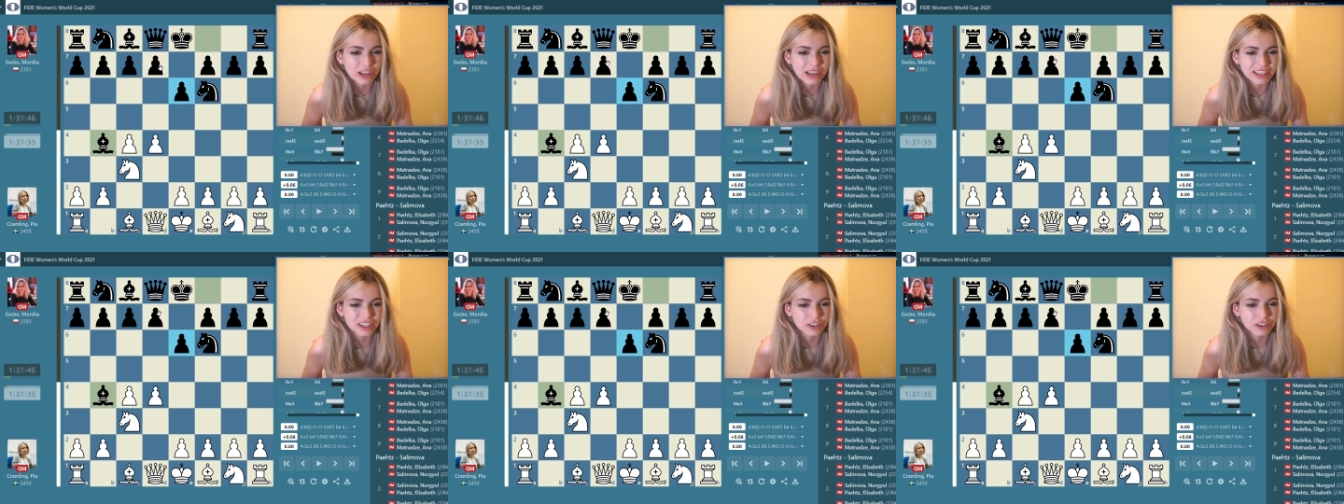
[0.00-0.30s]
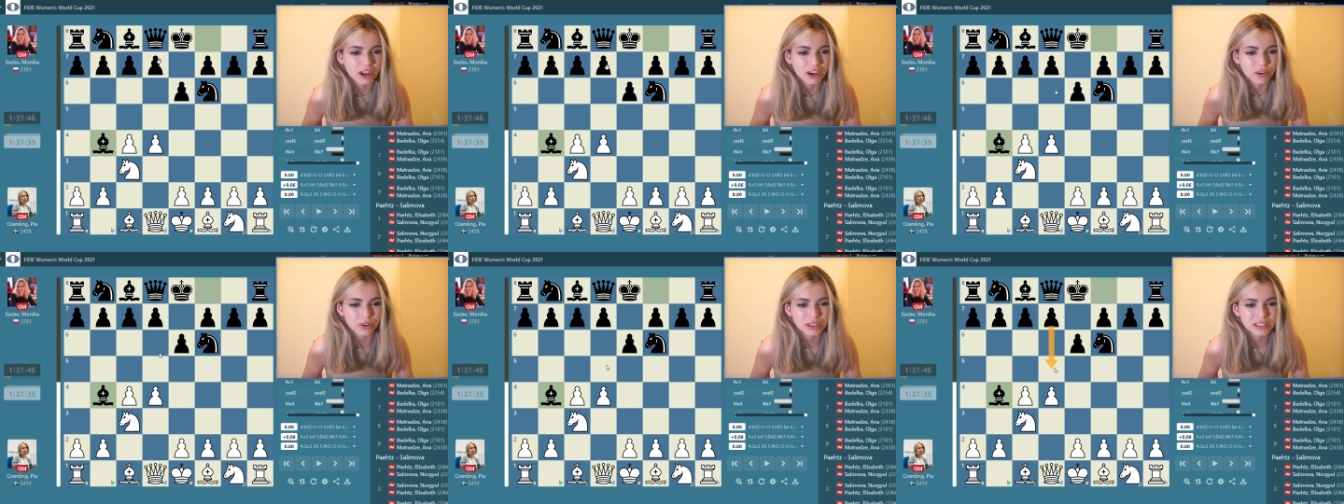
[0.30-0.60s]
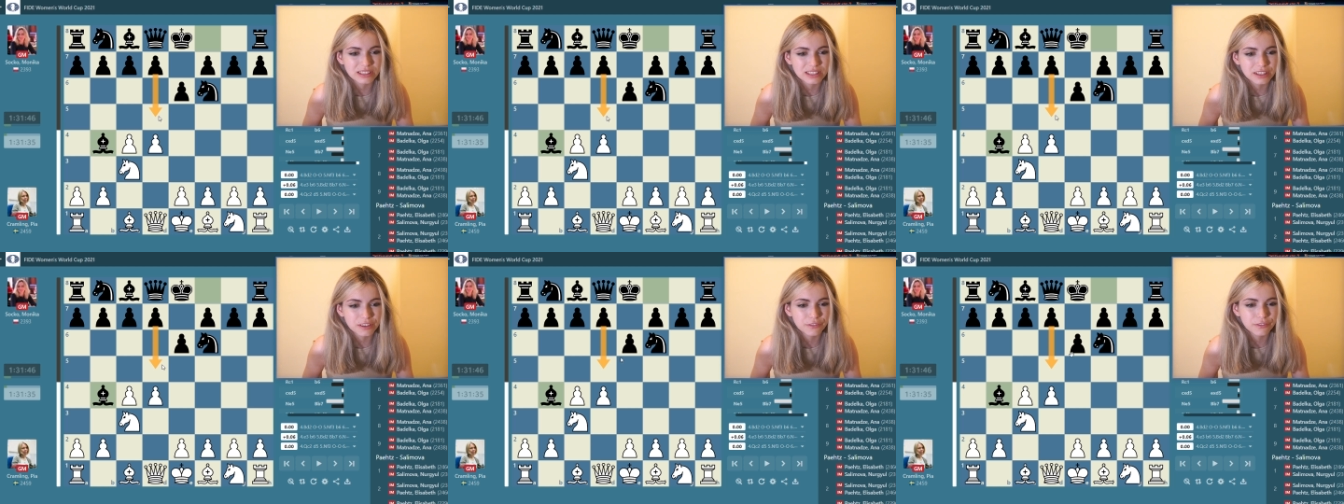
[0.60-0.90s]
like you're not
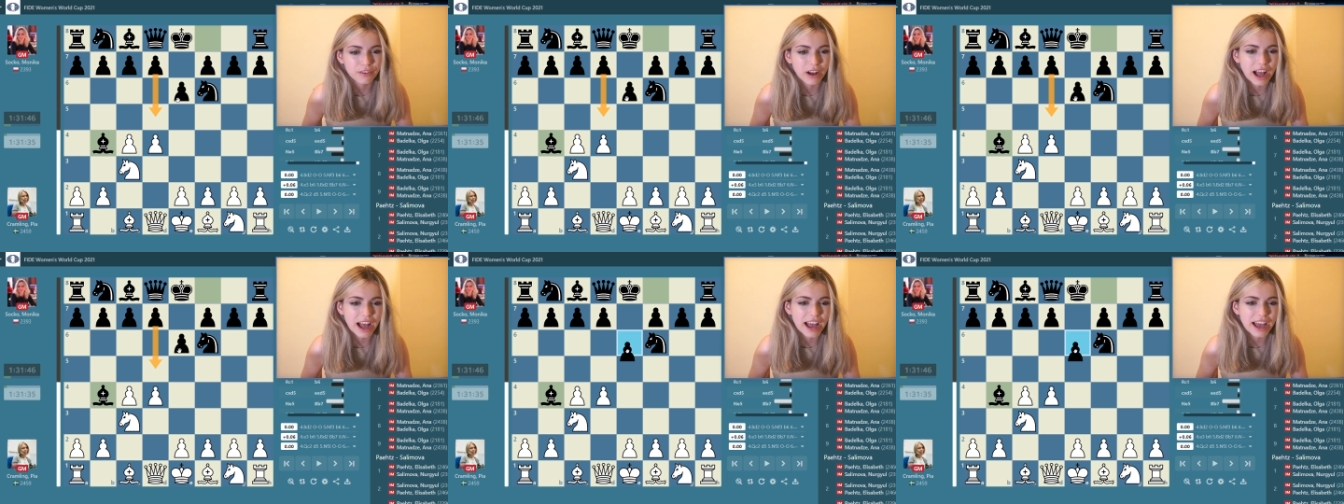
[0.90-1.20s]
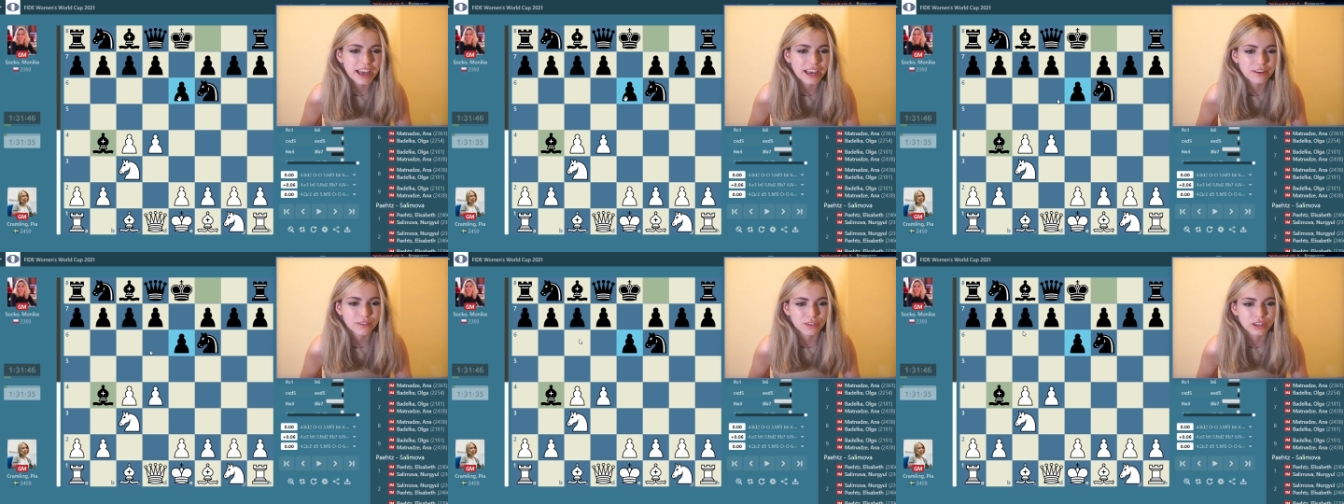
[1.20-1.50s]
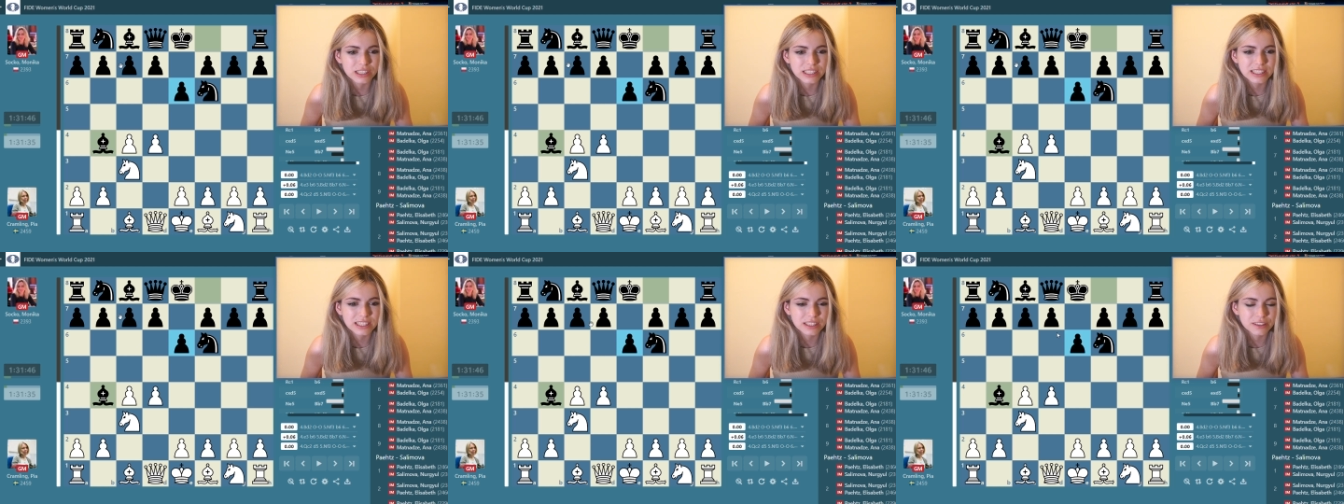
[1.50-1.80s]
going d5
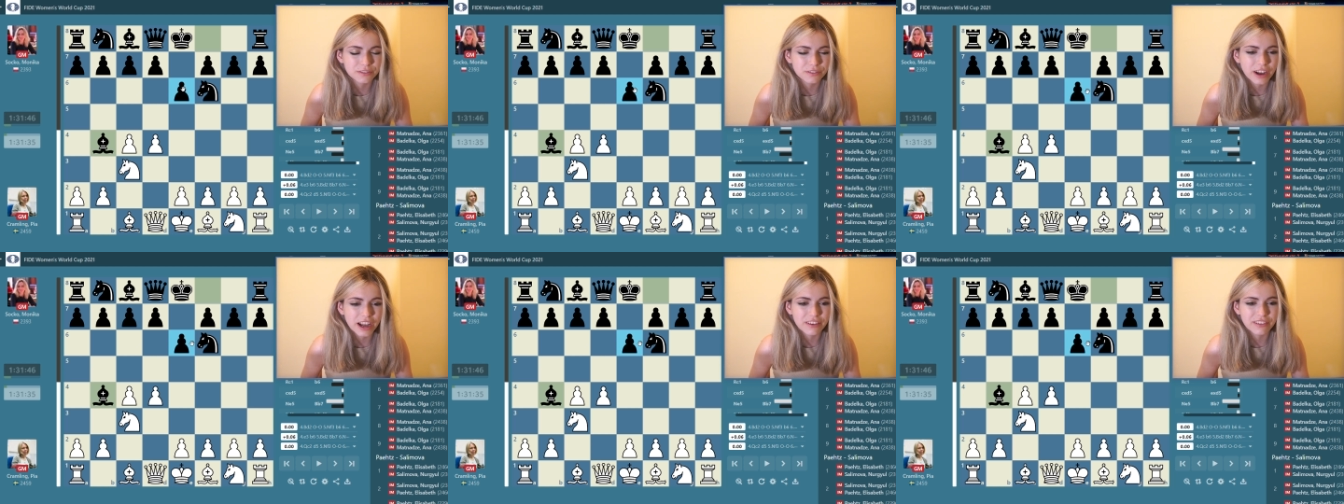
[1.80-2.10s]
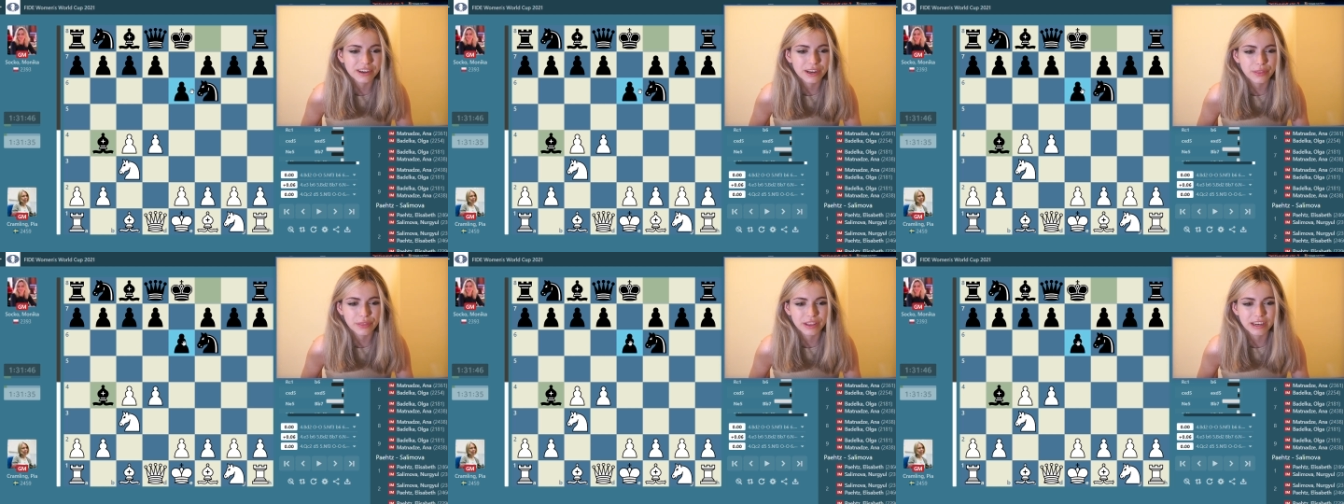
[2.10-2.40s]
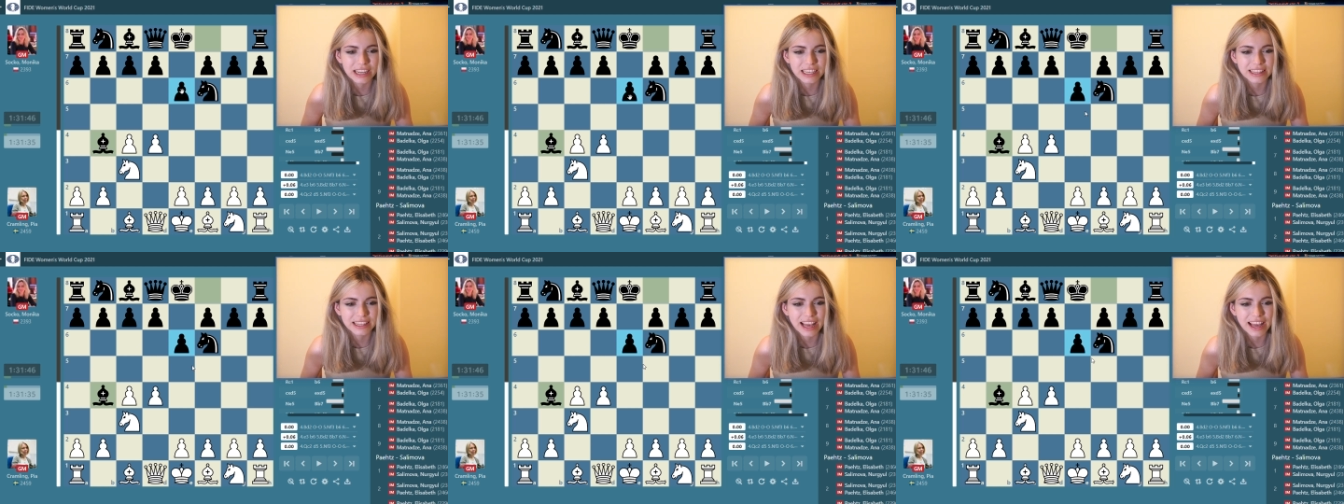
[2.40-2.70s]
or c5 or anything
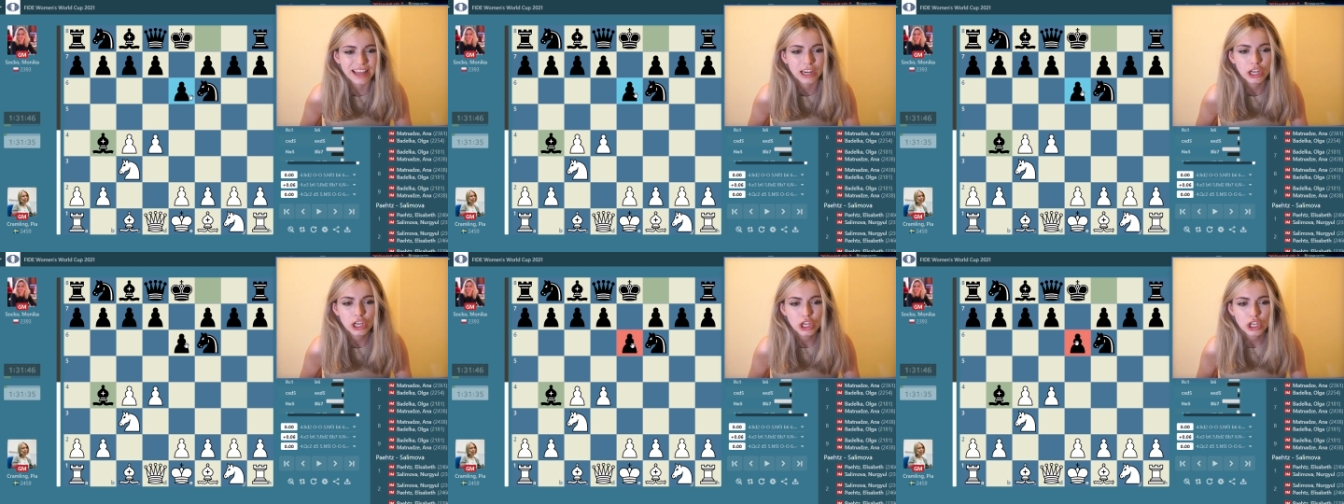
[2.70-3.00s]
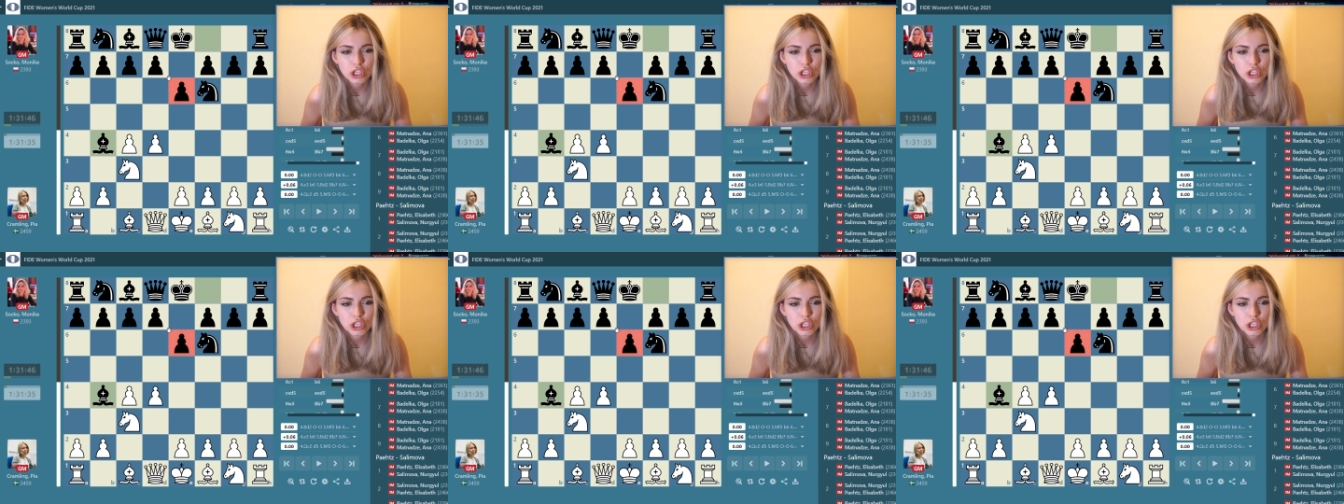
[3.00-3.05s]
like that